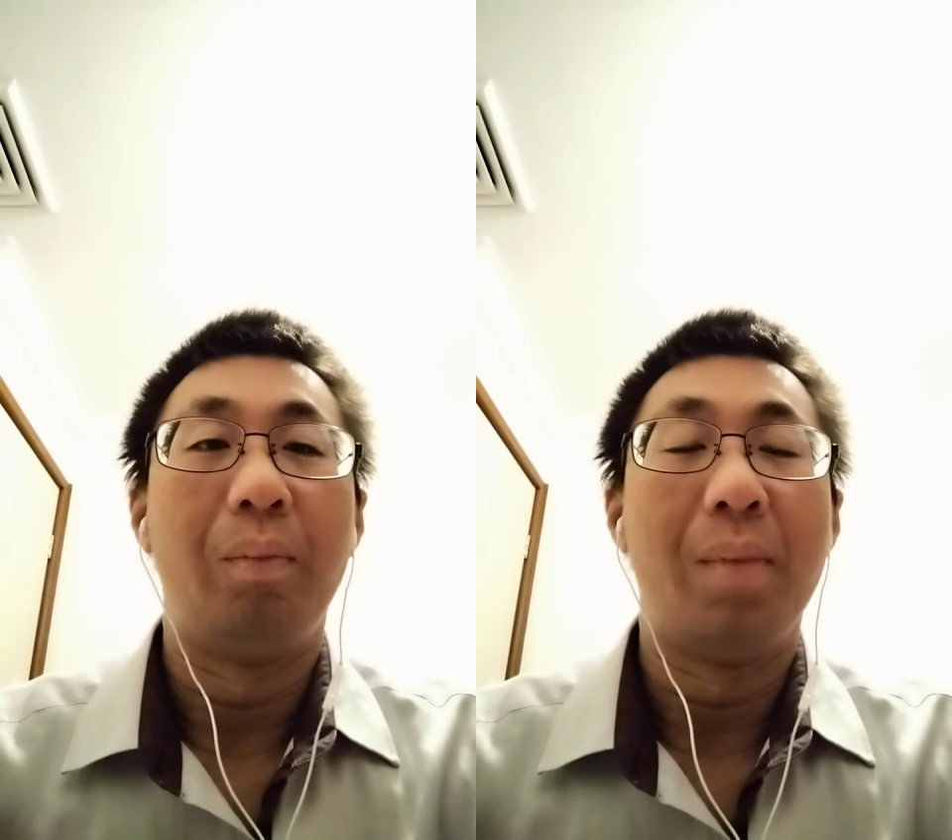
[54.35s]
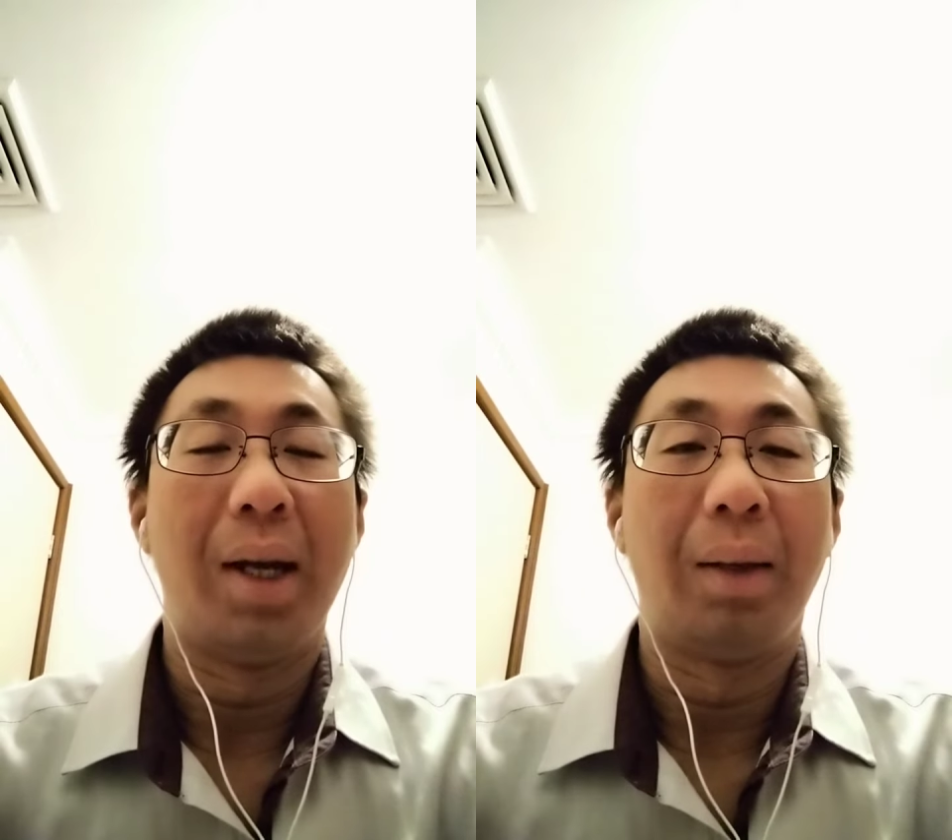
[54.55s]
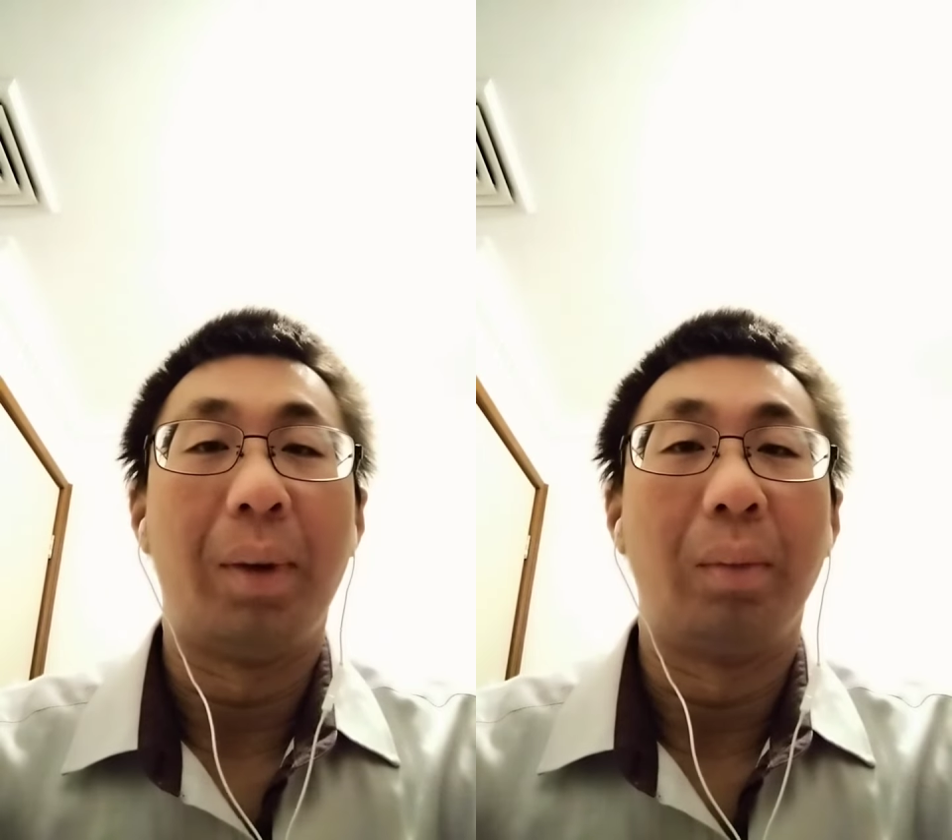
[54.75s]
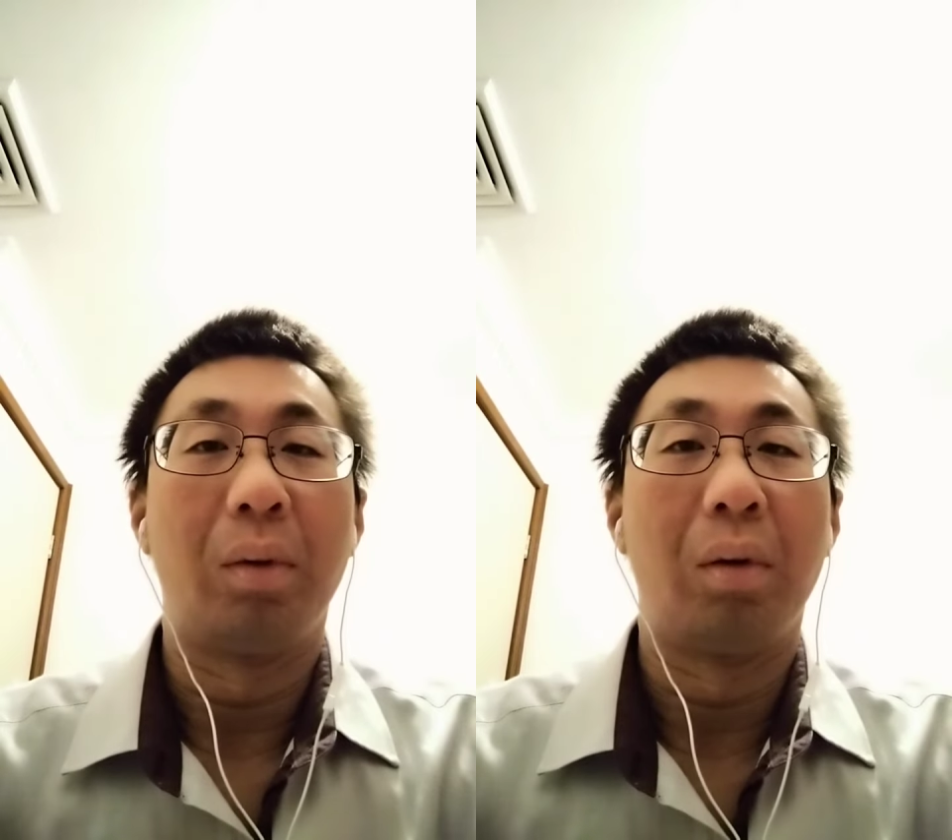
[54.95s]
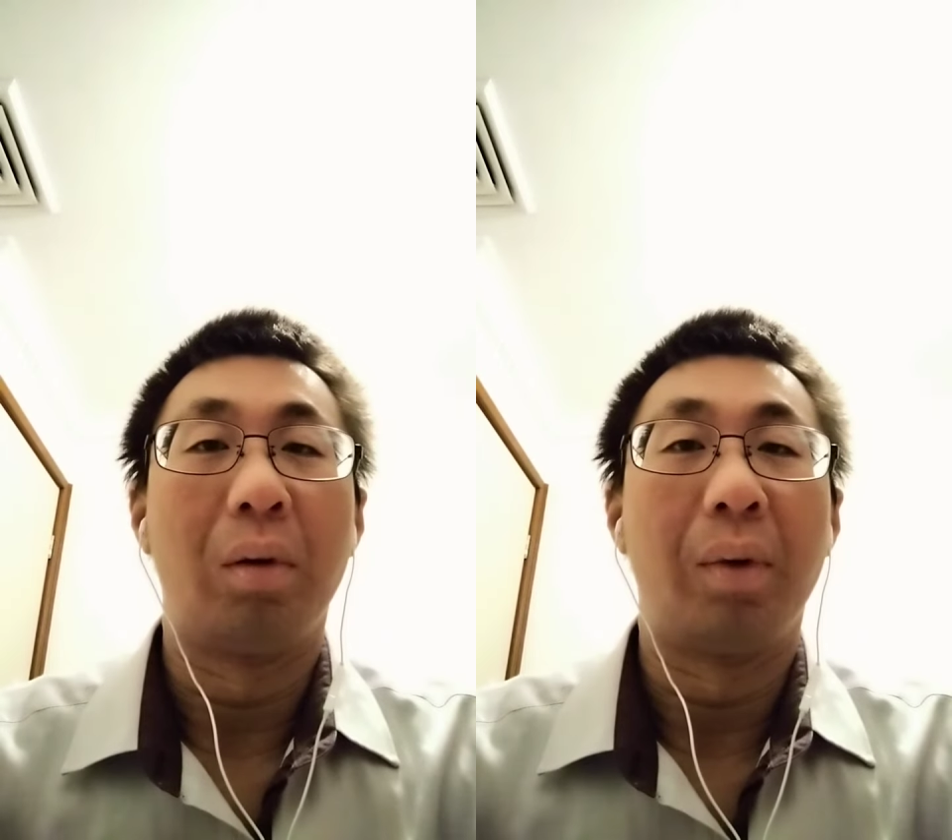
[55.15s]
many
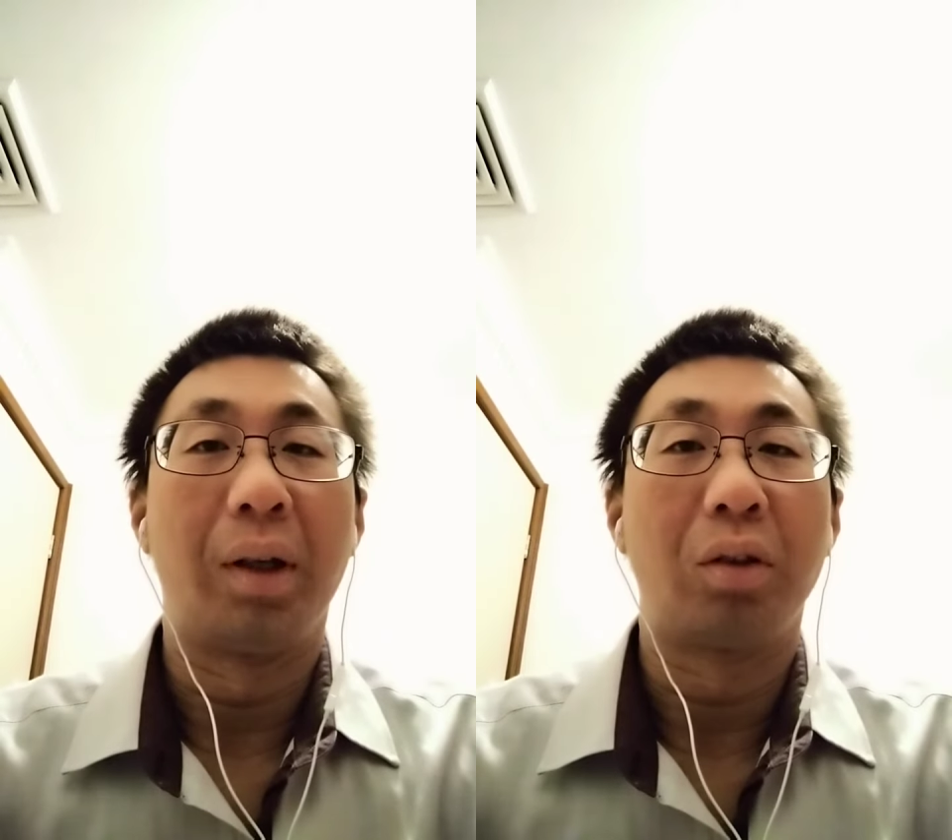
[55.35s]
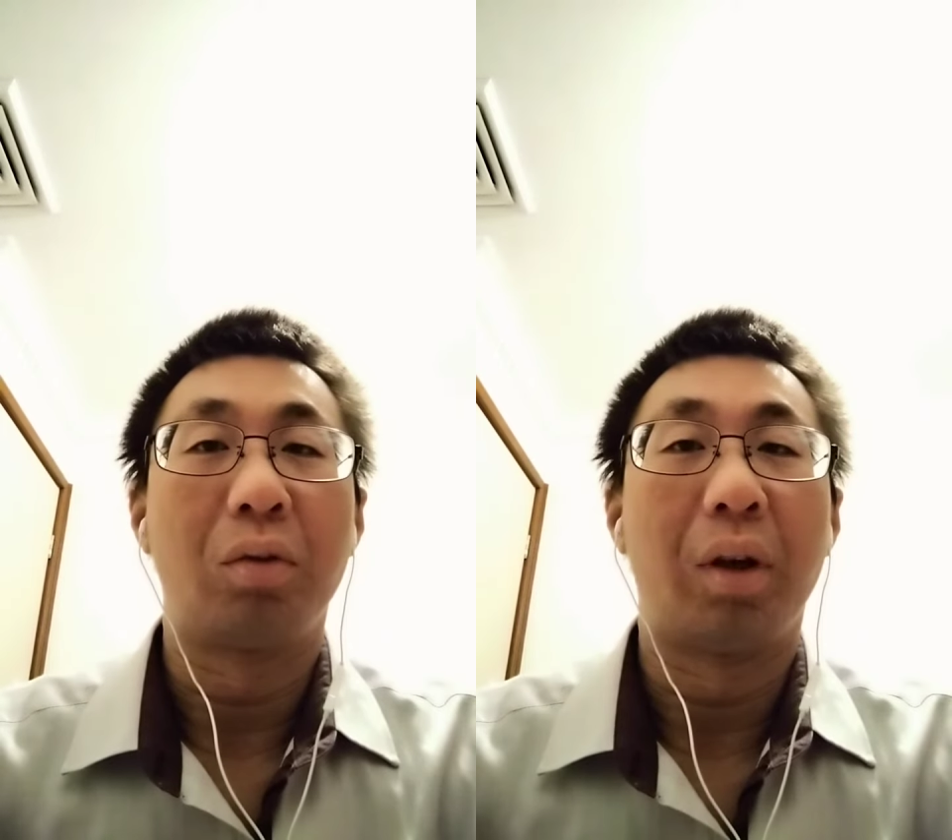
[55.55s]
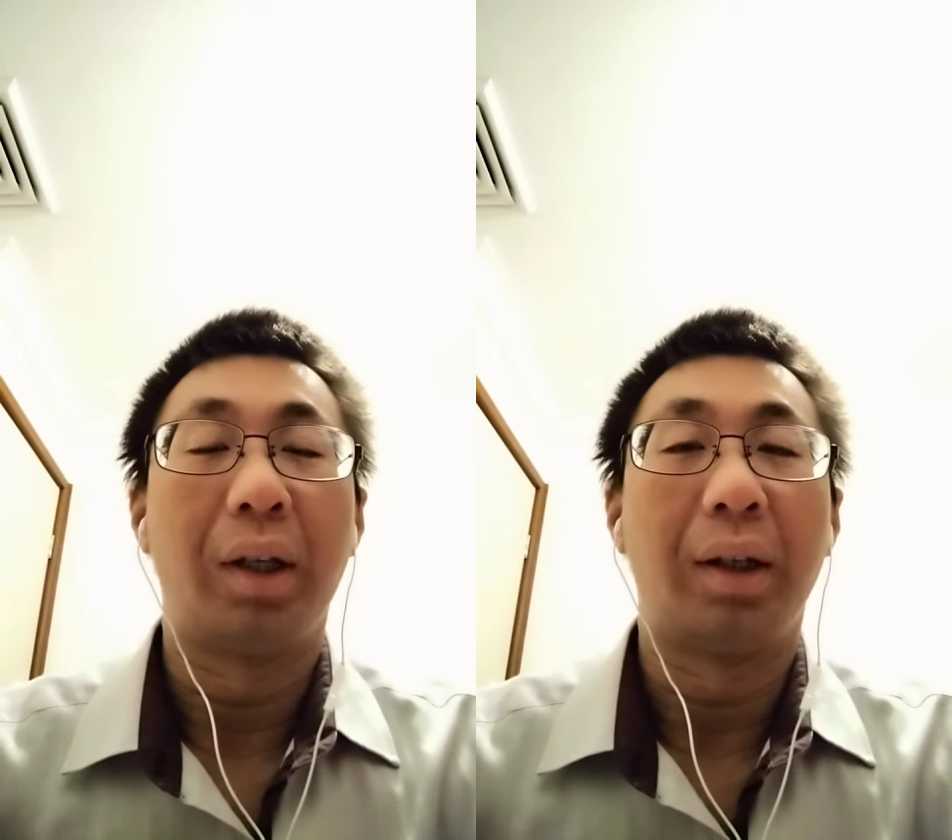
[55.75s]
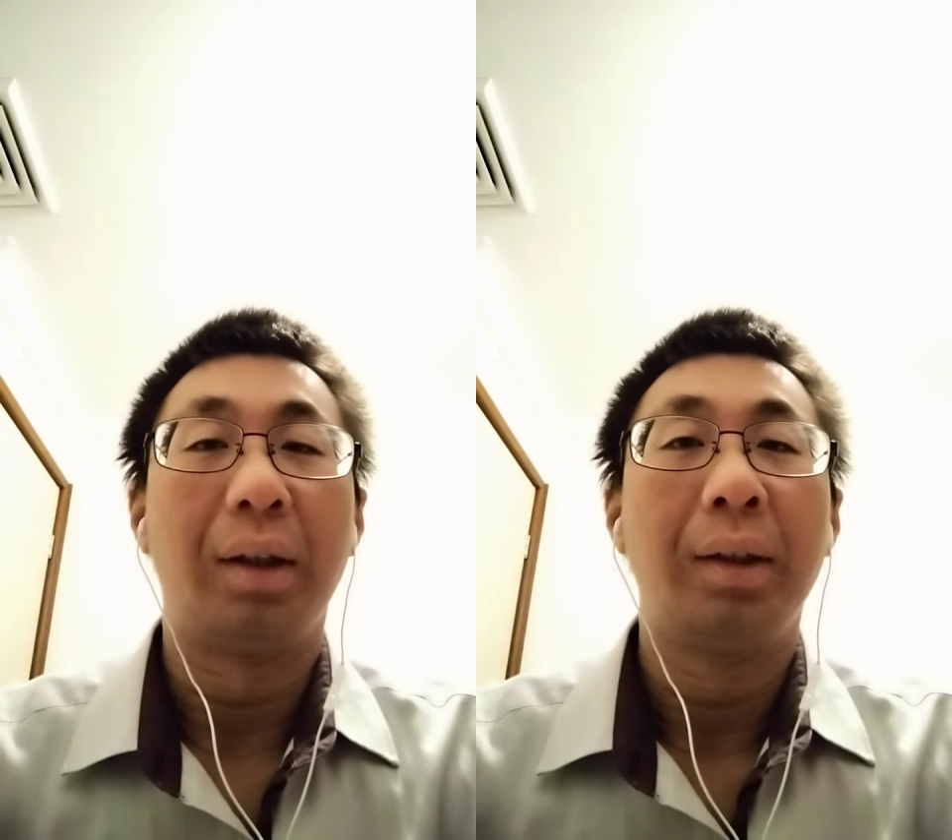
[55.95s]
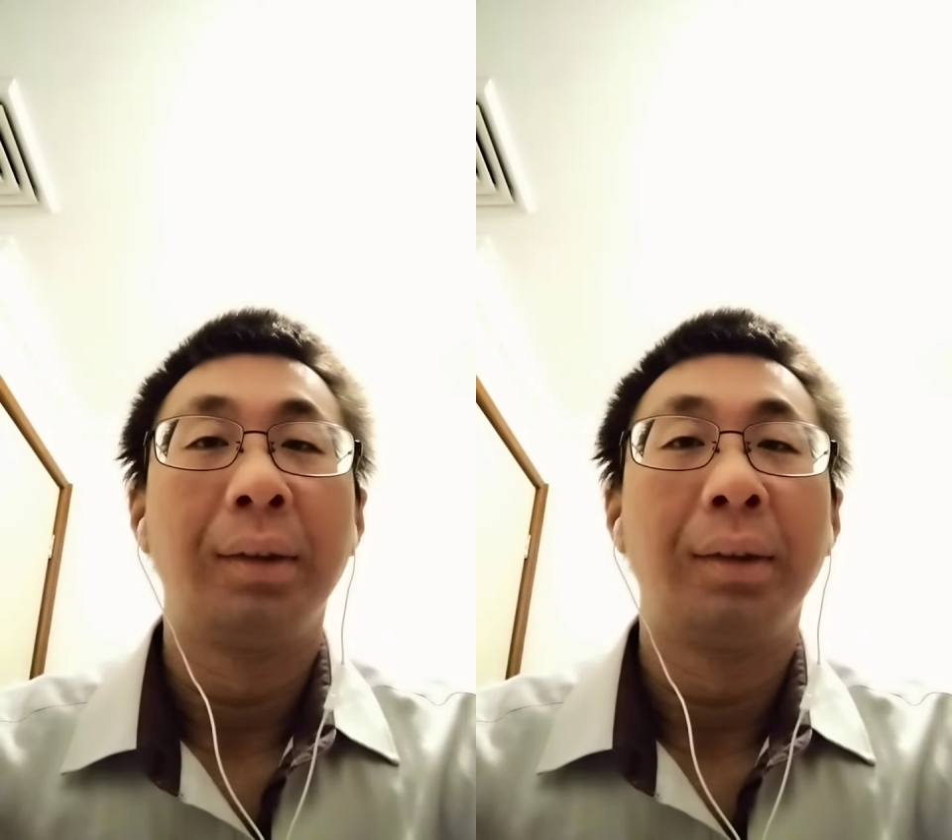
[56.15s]
people around Australia,